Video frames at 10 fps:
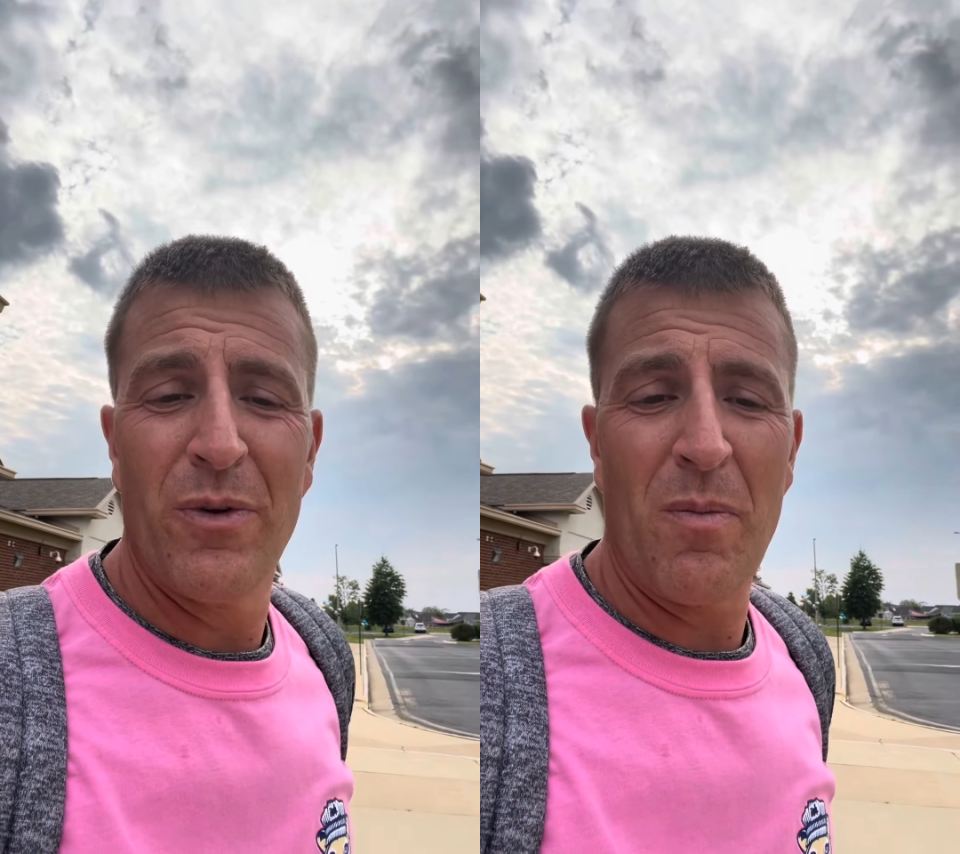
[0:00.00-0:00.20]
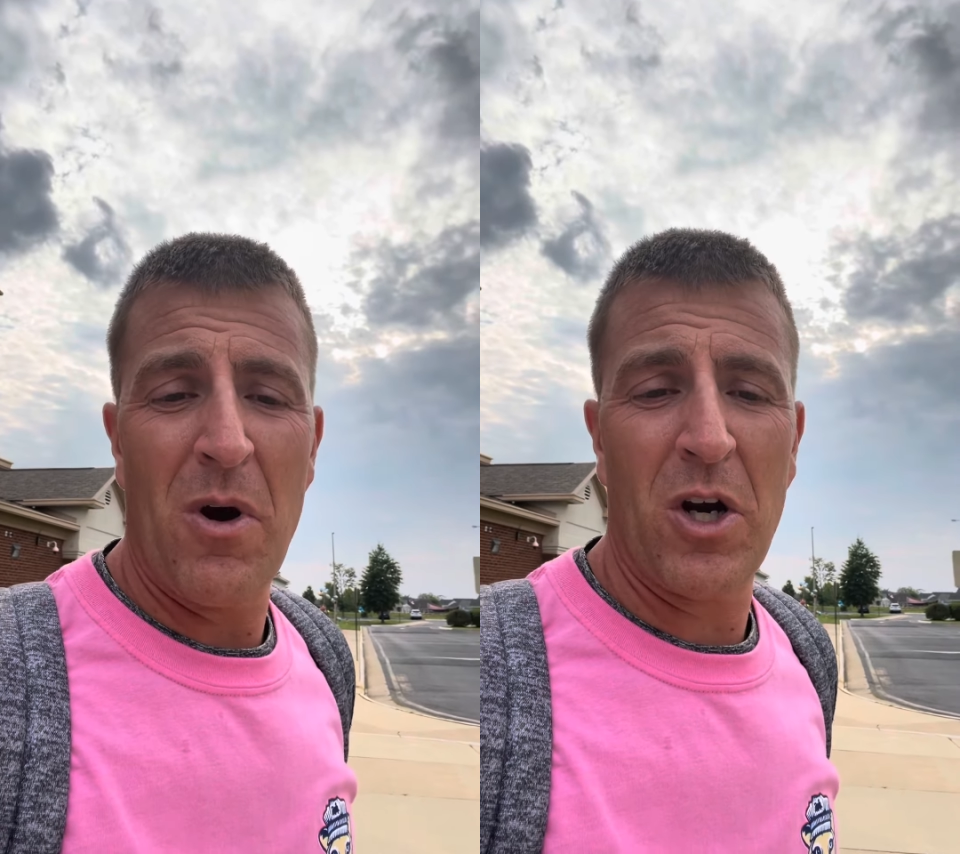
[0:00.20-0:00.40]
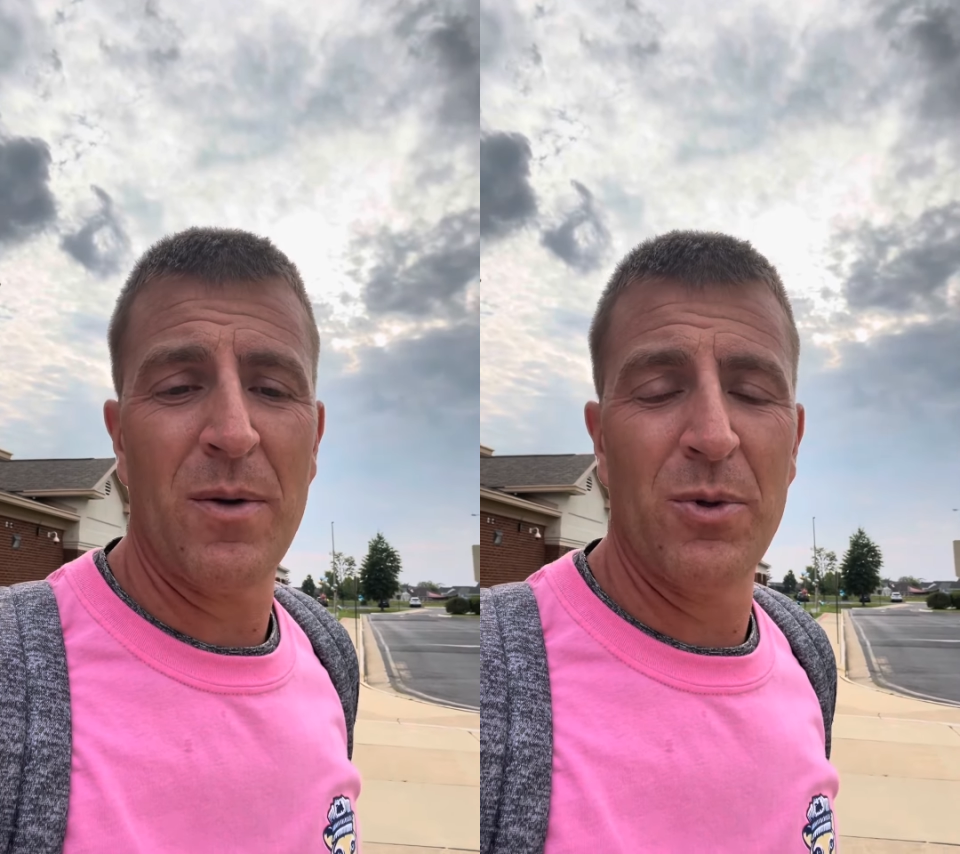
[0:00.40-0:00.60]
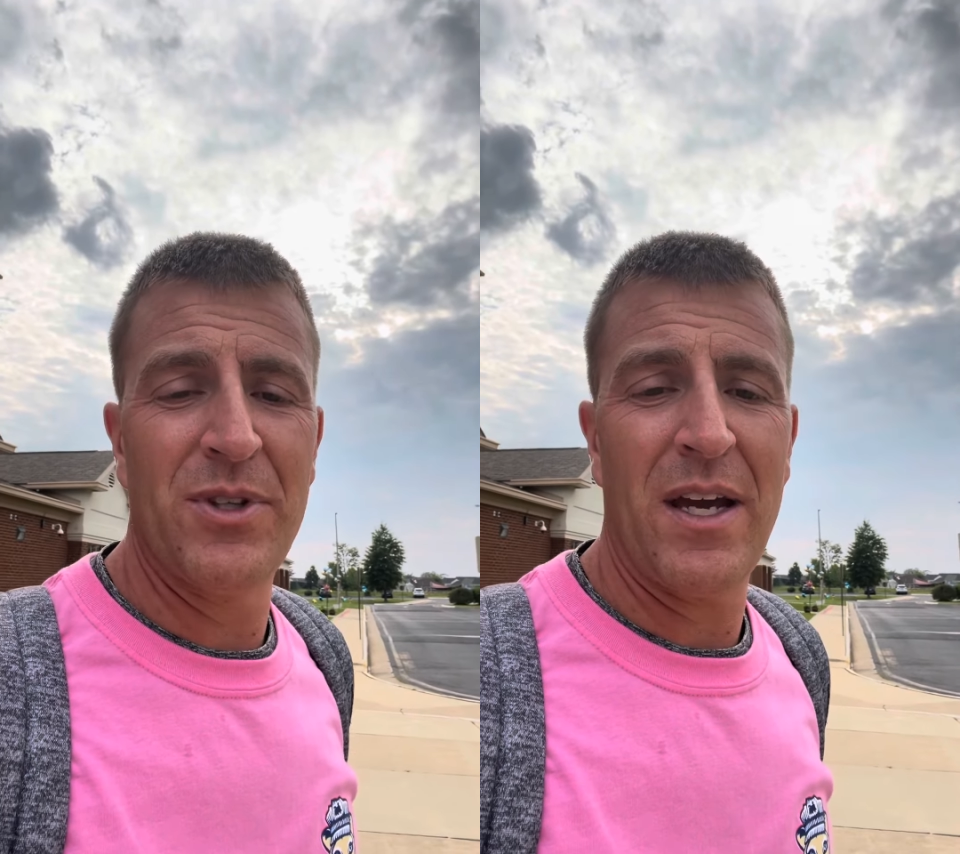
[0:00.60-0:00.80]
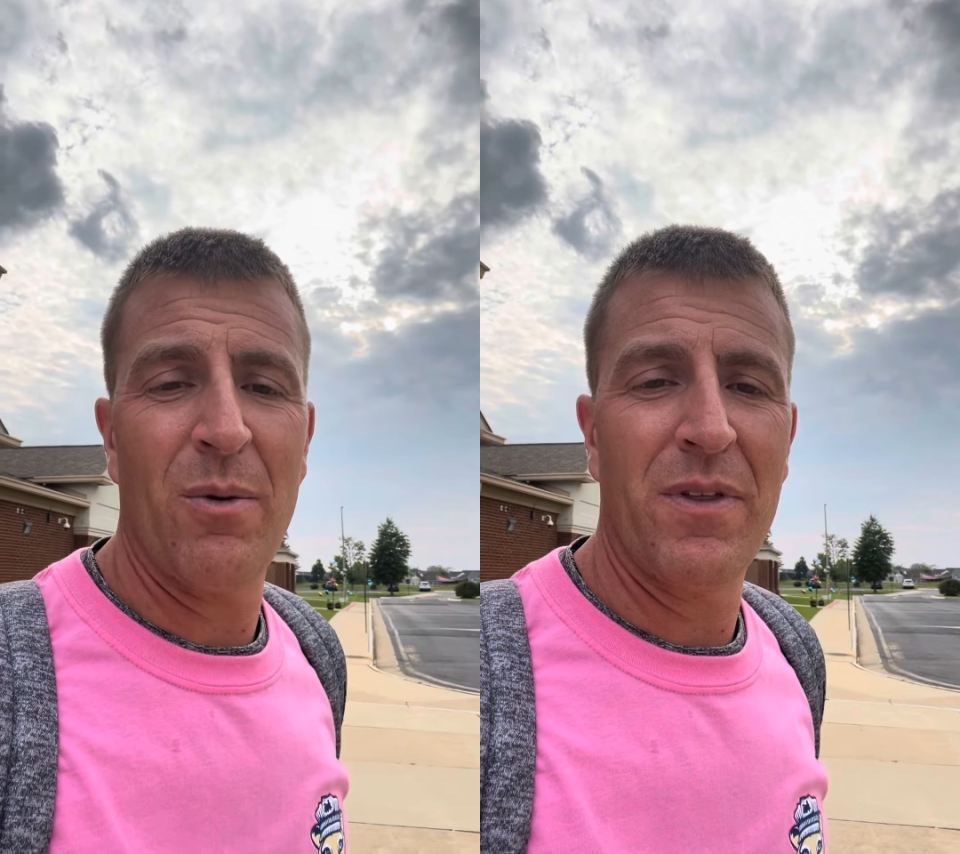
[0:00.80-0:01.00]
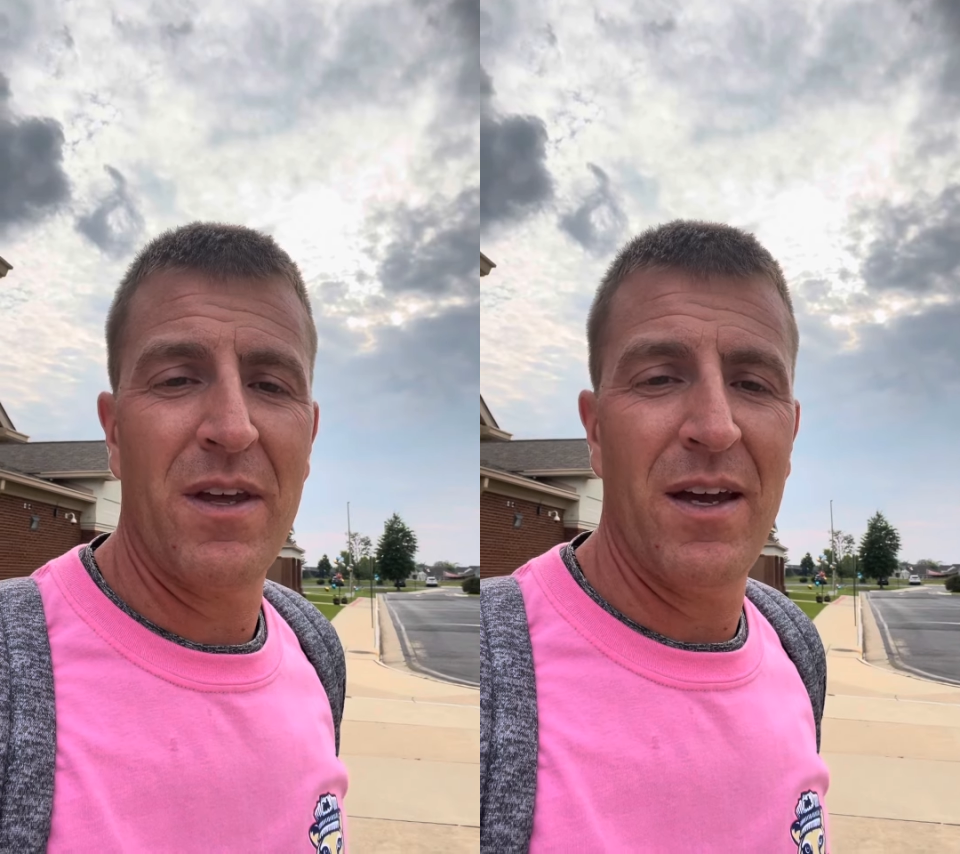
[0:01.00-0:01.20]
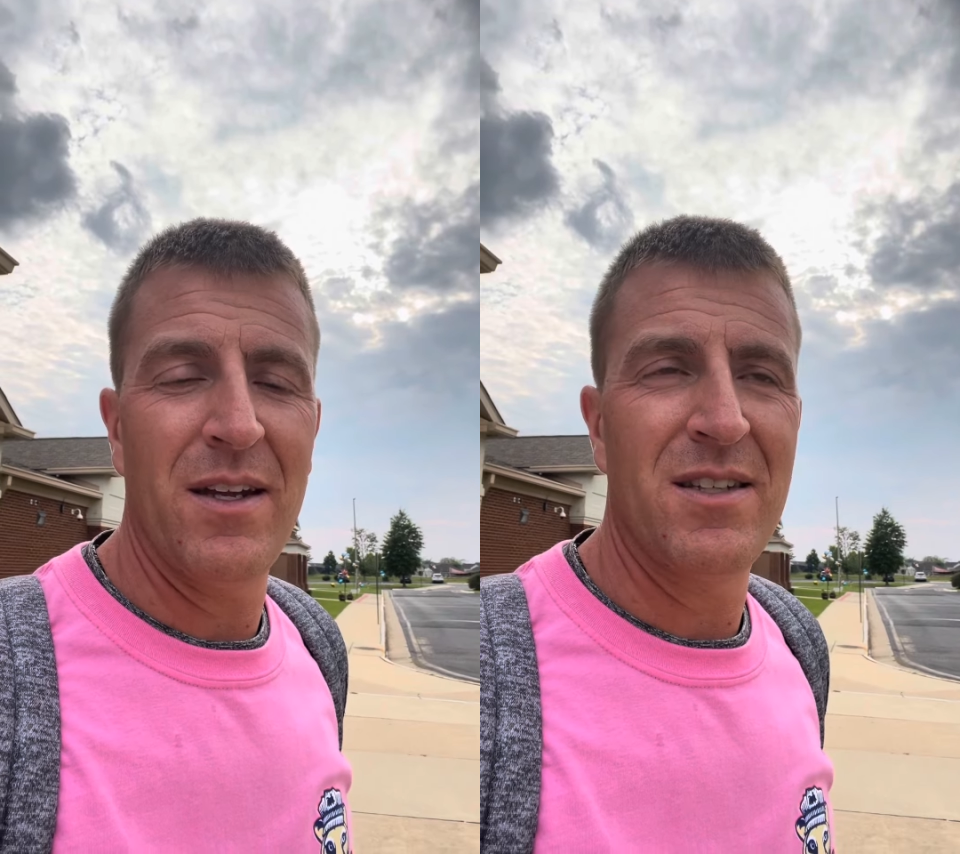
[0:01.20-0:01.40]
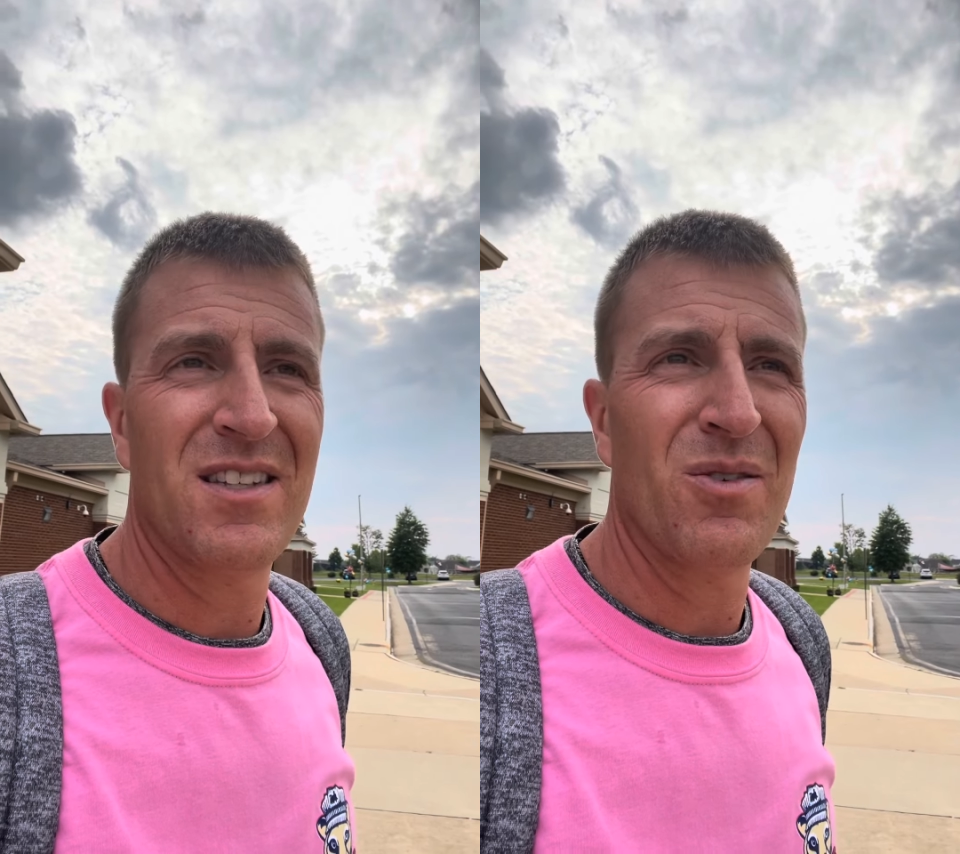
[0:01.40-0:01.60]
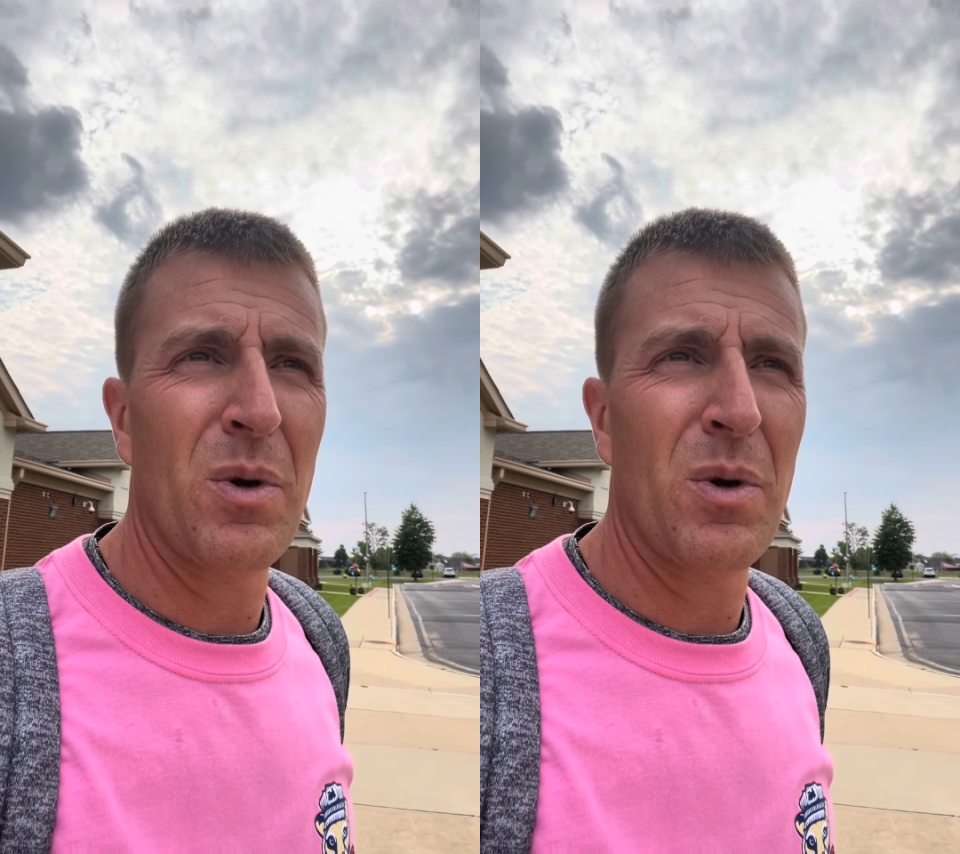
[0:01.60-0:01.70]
remarkable day with kids.